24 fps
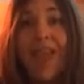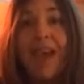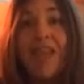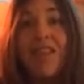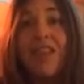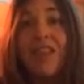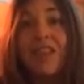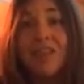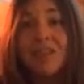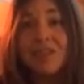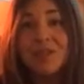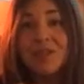
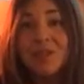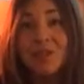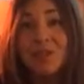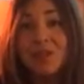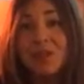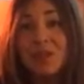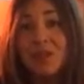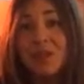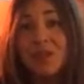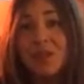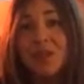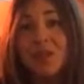And then as soon
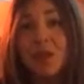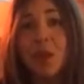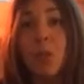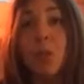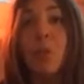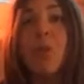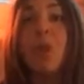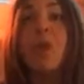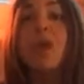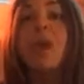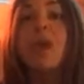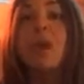as we
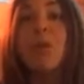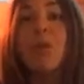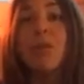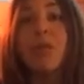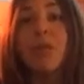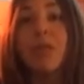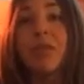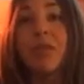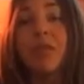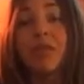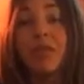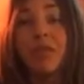start working
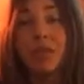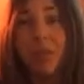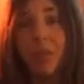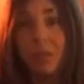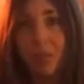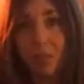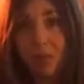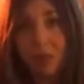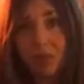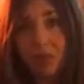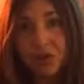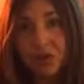with the
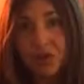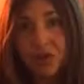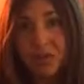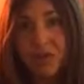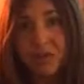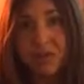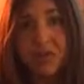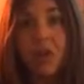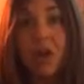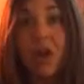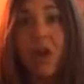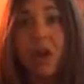
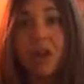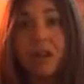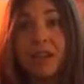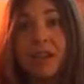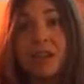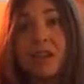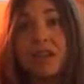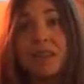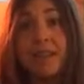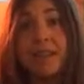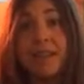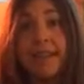emotions and the
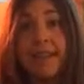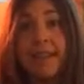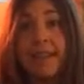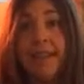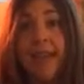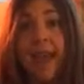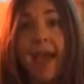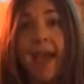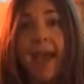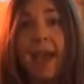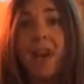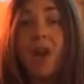cognitions like
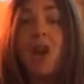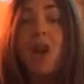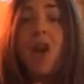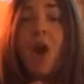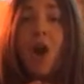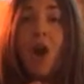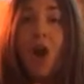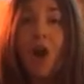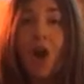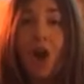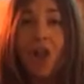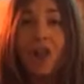that,
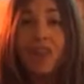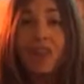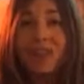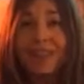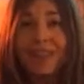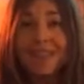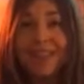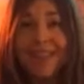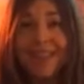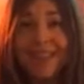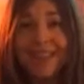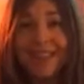all of a
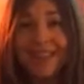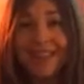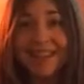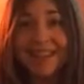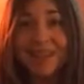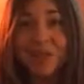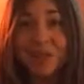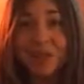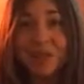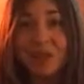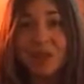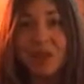
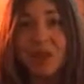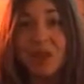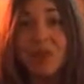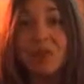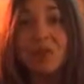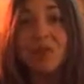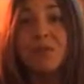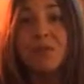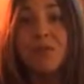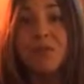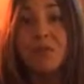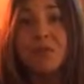sudden we
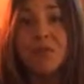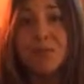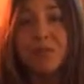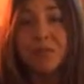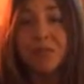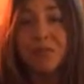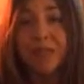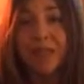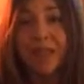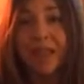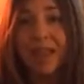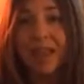start to induce
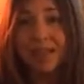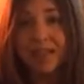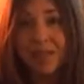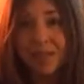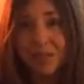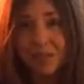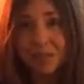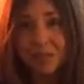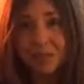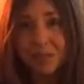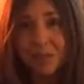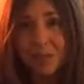the
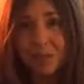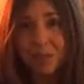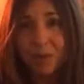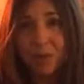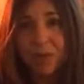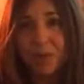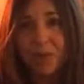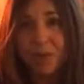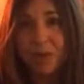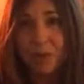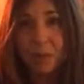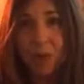relaxation
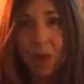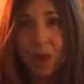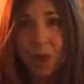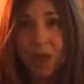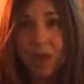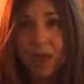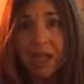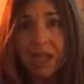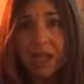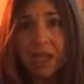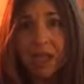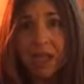response in the
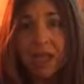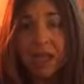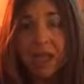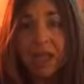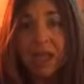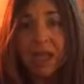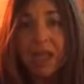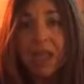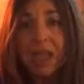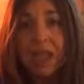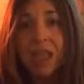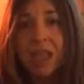body.
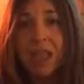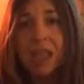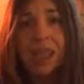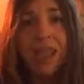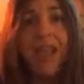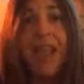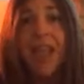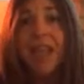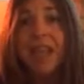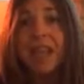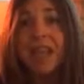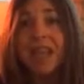
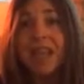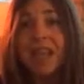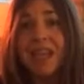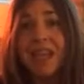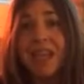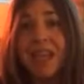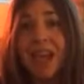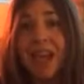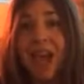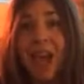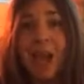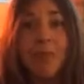Then
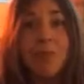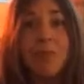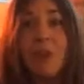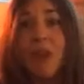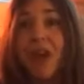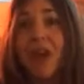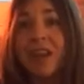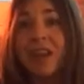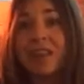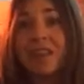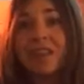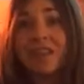I'm
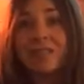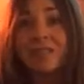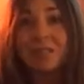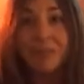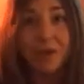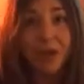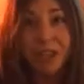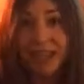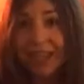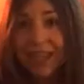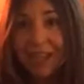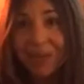not
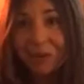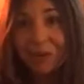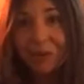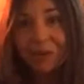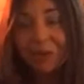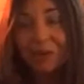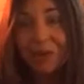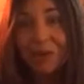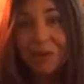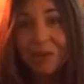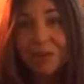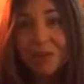breaking out in
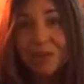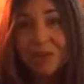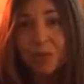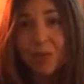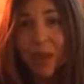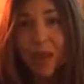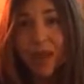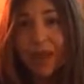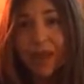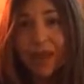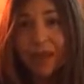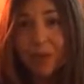a cold
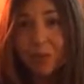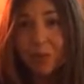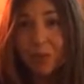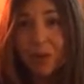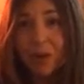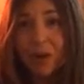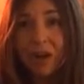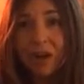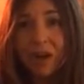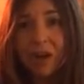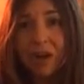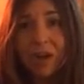sweat
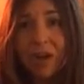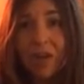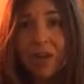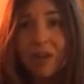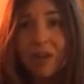anymore.